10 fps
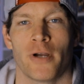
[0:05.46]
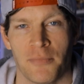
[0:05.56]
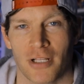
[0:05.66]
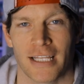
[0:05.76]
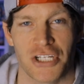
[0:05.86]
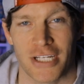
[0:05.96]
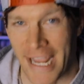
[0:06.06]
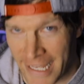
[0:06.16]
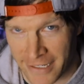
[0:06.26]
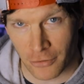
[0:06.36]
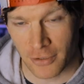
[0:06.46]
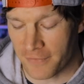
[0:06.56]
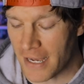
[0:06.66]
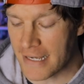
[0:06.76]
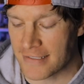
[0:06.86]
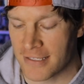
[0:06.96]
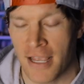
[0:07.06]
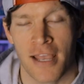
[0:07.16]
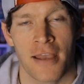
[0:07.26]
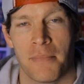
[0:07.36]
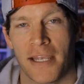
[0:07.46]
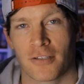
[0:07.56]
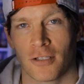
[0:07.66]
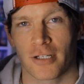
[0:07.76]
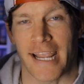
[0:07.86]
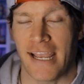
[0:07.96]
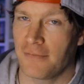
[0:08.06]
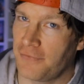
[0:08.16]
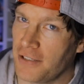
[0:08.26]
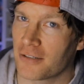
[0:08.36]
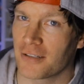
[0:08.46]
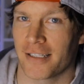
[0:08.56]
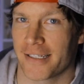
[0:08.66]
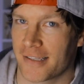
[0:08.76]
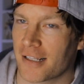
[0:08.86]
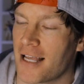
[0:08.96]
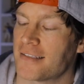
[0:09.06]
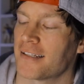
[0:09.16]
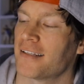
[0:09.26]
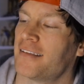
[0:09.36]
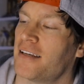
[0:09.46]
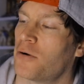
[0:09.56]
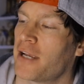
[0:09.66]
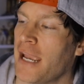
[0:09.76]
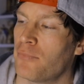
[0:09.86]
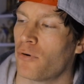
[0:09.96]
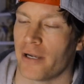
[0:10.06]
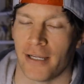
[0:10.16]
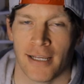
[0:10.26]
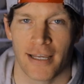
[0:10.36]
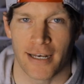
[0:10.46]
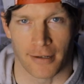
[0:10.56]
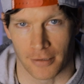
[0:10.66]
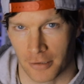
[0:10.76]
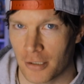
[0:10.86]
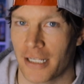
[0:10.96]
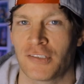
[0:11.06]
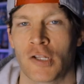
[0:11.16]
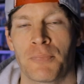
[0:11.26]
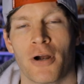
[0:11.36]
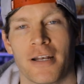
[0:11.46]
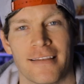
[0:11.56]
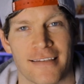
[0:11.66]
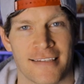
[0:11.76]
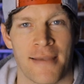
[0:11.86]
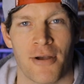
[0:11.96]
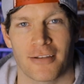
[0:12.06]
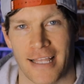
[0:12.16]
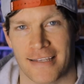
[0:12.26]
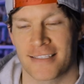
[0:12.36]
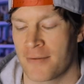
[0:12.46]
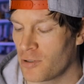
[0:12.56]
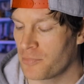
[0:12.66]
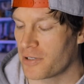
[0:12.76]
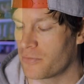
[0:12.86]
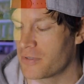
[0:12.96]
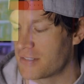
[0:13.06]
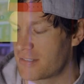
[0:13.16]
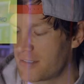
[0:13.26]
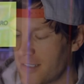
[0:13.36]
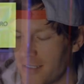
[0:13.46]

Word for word: emulation handheld device made to look and feel like the classic Nintendo Game Boy. Now, a little late to the party, this came out last summer, but it was